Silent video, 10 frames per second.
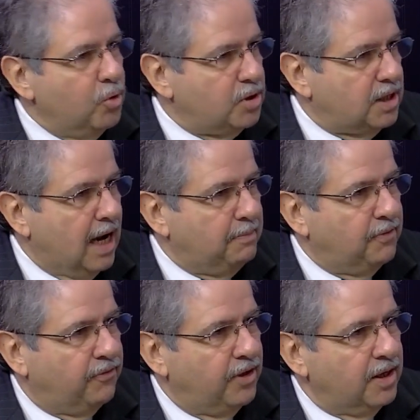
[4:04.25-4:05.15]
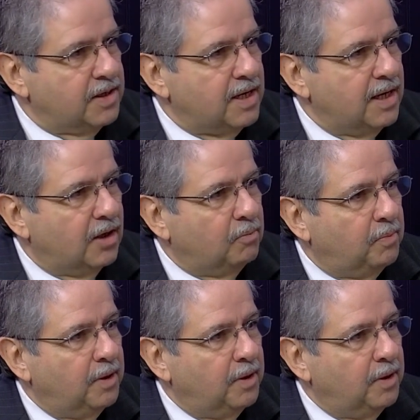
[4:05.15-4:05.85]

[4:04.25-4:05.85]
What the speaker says: type of things help